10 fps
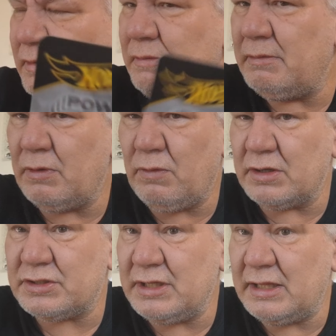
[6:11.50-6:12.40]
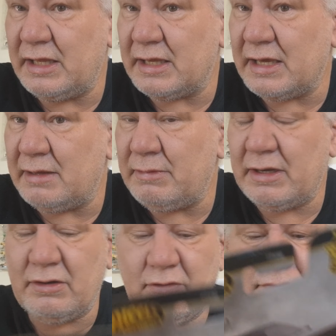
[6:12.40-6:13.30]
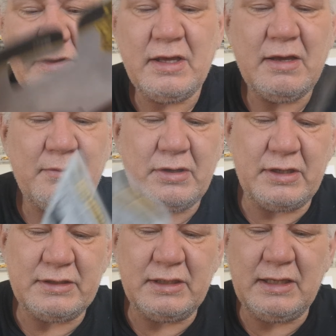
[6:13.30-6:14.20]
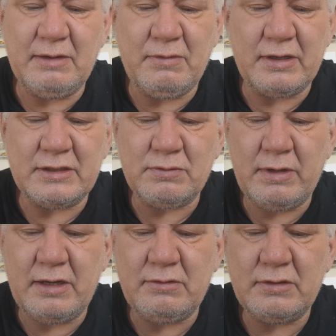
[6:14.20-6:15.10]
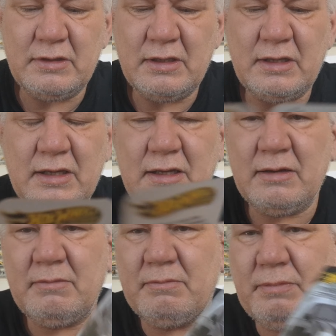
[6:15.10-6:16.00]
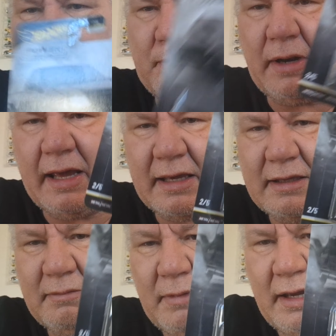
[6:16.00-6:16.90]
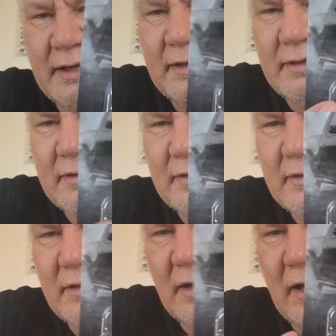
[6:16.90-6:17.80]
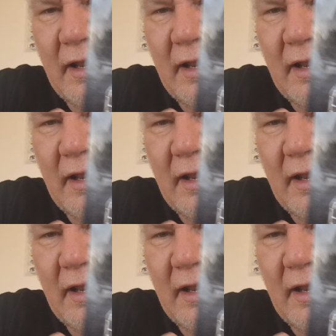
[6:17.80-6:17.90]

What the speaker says: remember what set that came out of, but I did get one as well. But black, man, I